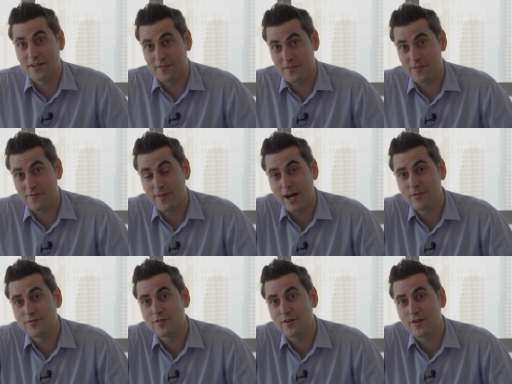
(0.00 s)
the
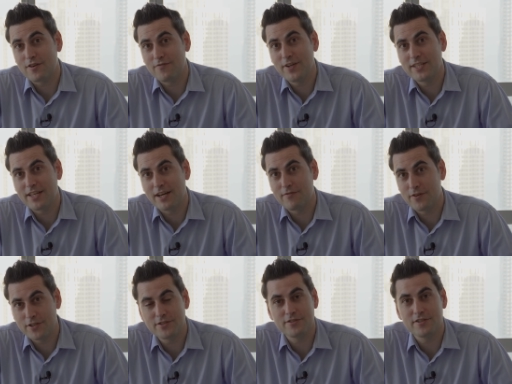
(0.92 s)
founder of Vita
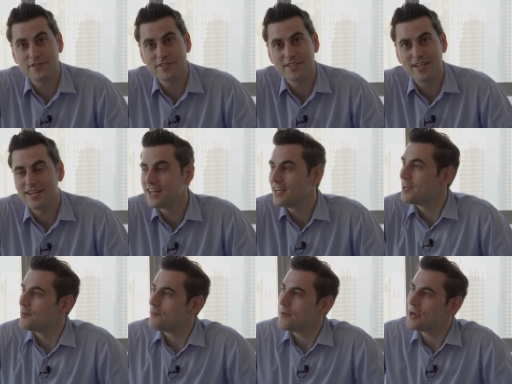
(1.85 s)
Virtues.
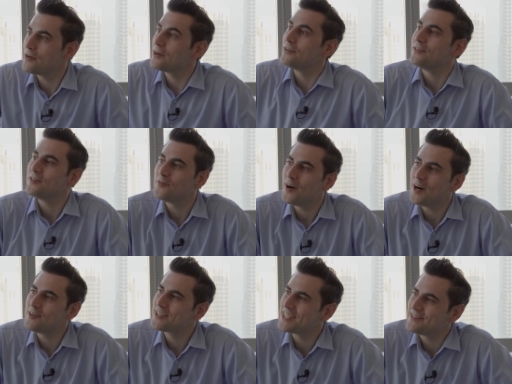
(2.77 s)
Miro,
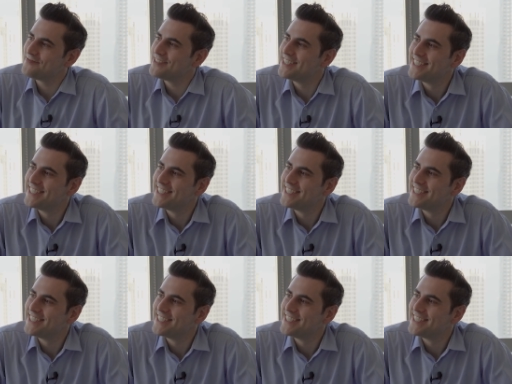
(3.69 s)
welcome.